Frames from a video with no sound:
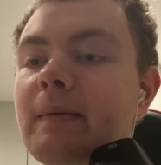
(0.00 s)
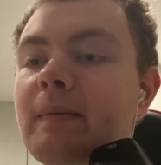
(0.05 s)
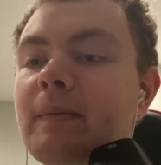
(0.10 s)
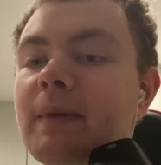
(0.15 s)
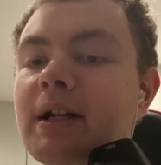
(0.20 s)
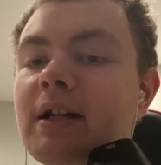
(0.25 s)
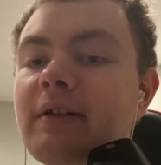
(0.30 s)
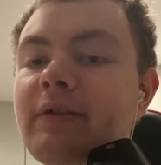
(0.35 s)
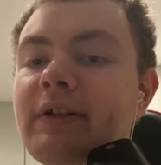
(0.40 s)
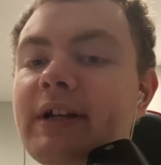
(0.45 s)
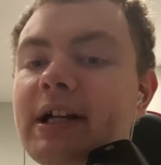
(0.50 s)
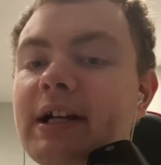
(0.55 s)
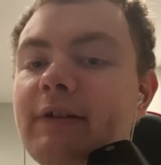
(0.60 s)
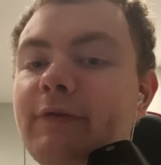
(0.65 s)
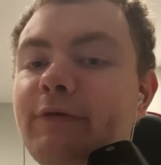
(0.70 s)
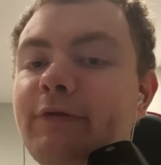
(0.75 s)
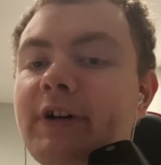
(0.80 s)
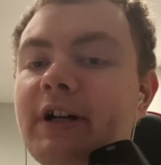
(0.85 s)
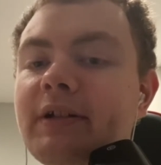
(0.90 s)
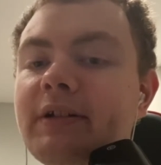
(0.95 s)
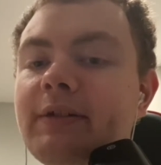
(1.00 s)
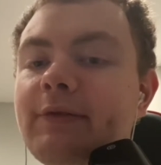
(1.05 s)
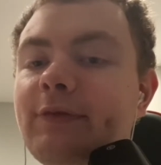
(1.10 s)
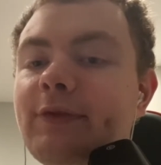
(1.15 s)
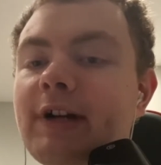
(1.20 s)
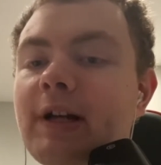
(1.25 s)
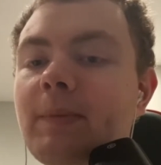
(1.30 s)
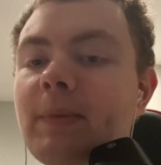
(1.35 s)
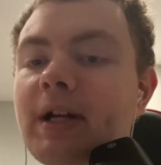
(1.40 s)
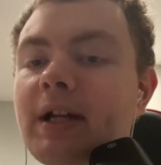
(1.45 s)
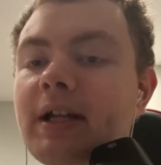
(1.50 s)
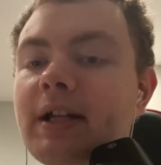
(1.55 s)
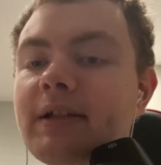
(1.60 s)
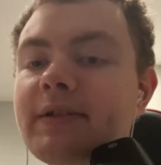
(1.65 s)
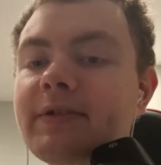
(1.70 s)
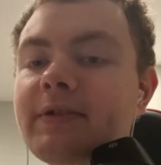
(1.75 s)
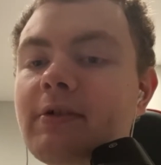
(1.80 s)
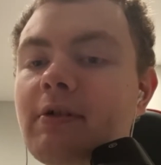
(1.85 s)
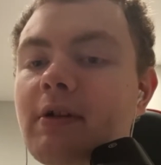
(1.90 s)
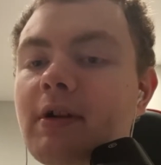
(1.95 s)
but I think I finally found my
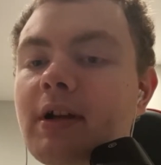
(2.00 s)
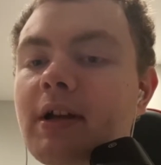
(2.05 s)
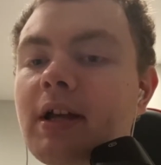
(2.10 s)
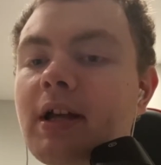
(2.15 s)
answer.